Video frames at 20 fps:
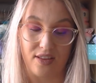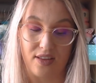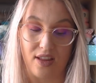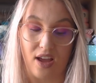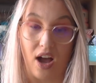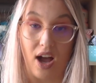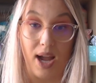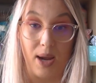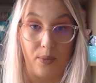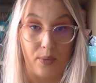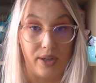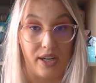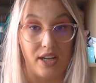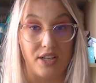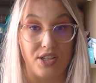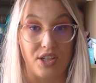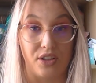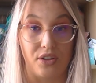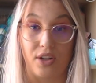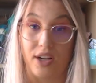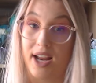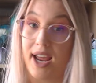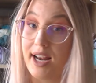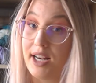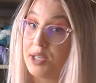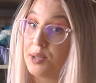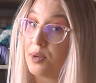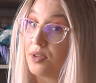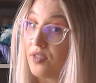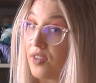I wanted to learn how
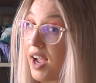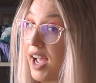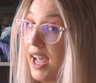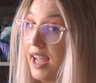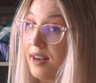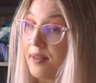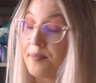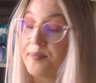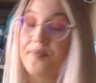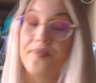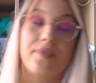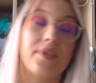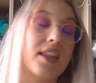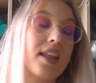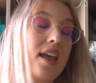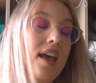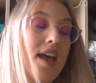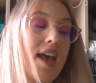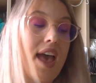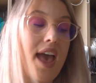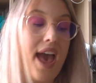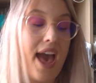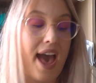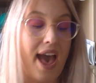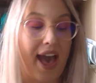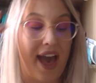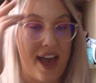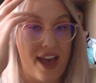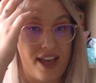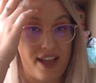to do it right.
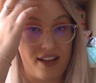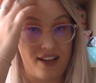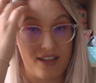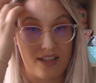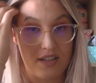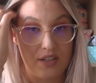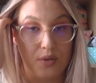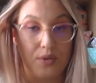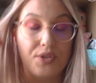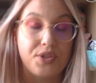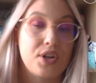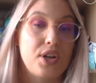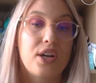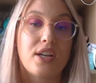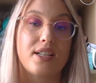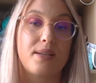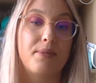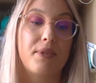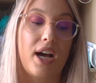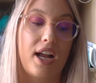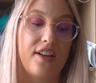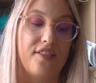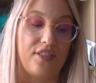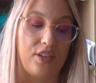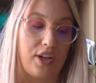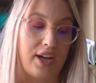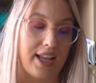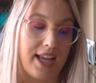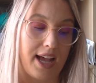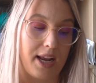And also because I'm kind of
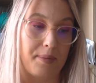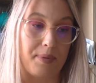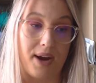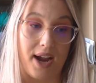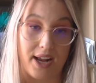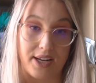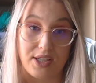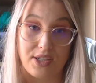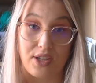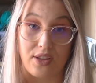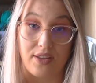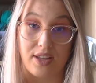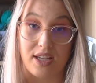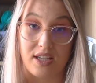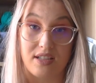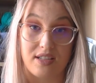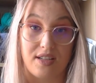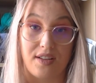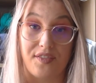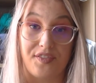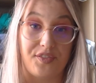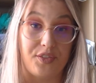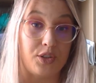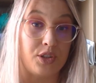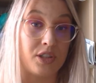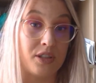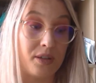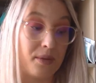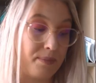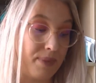learning how to practice on this
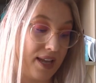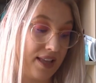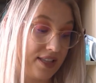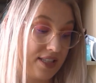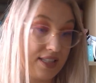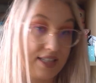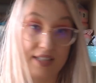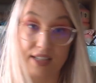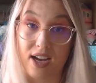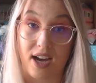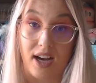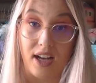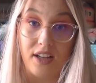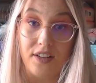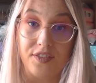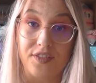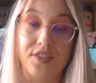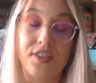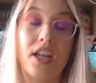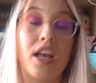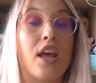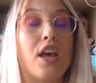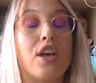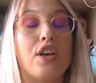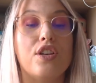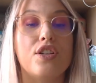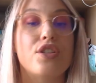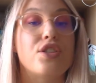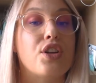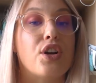for Beth's scarf.
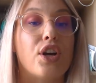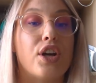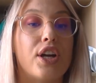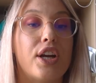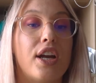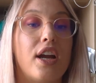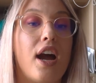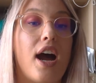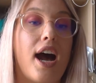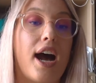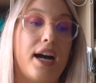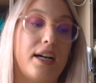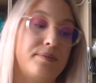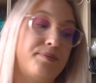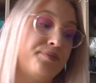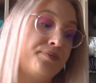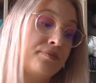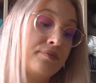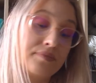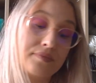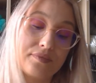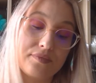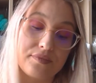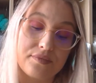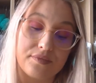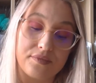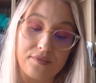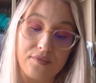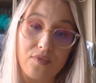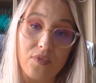So
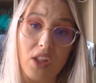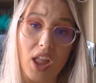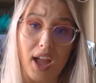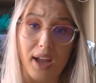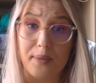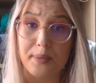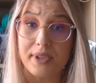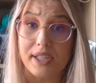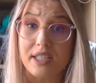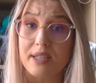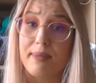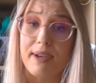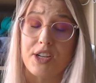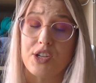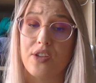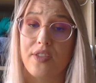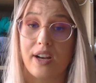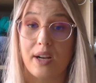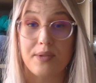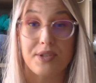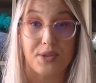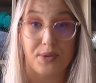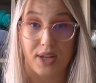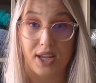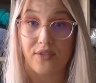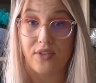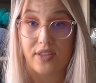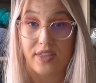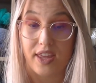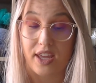I wanted to make sure that I was doing
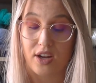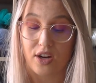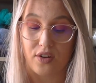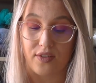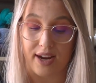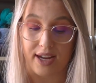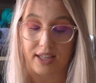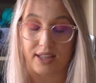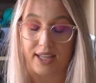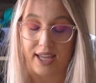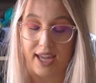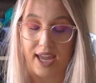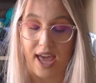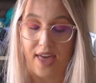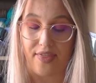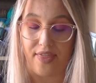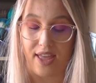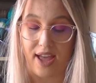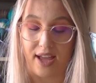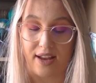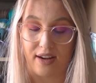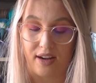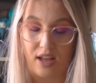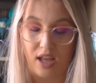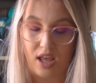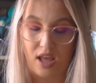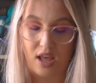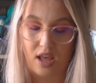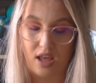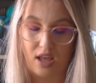everything correctly and that,
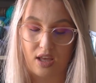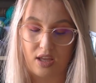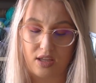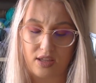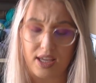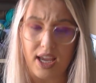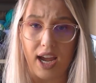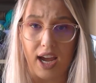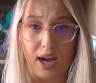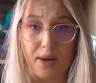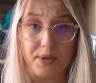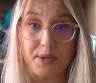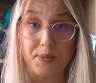I was